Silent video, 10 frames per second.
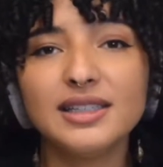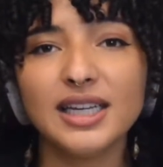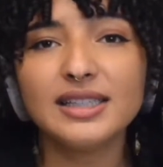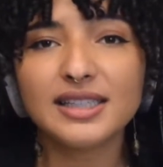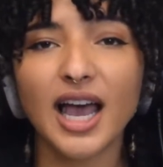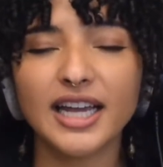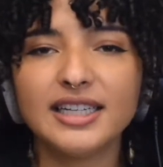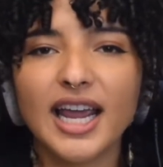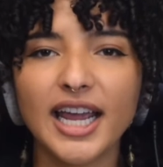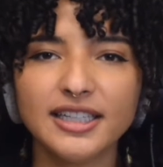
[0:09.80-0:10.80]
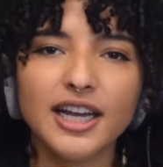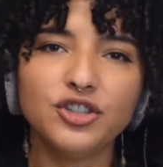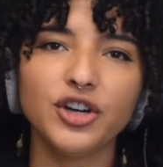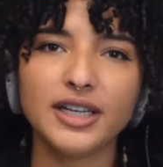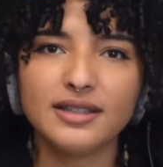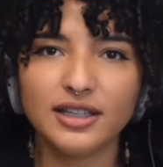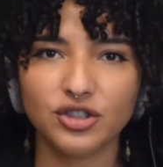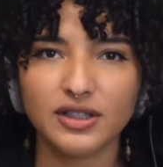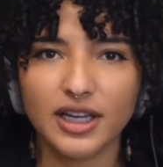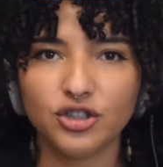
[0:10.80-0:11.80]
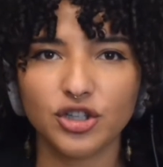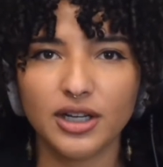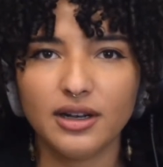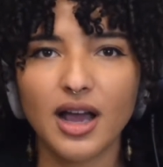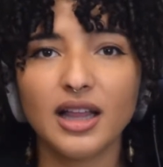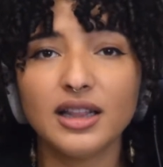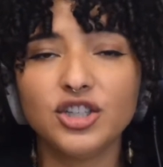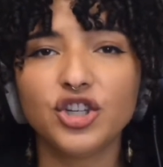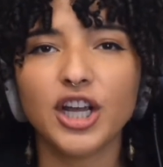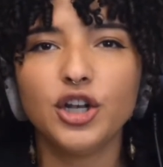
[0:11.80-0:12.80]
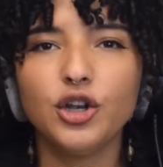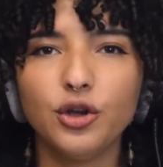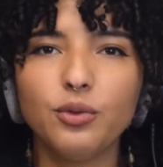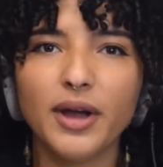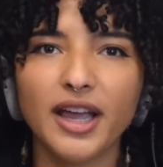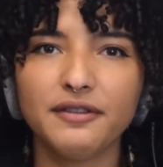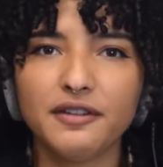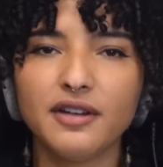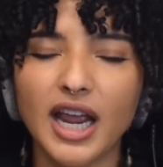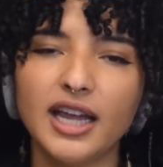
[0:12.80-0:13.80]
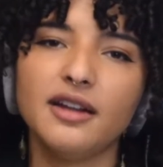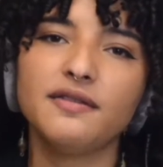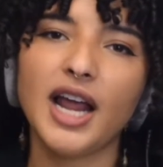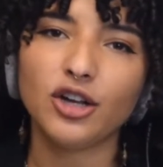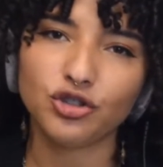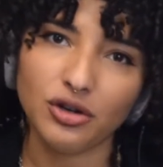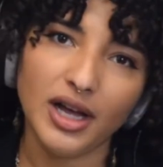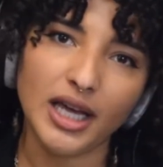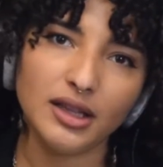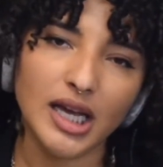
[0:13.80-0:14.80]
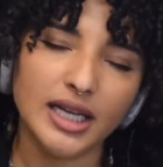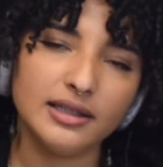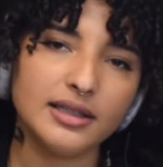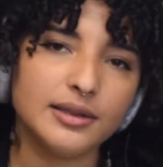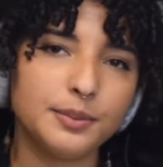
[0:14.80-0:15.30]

Stitt signed anti-trans legislation, unleashing a new wave of negative national headlines.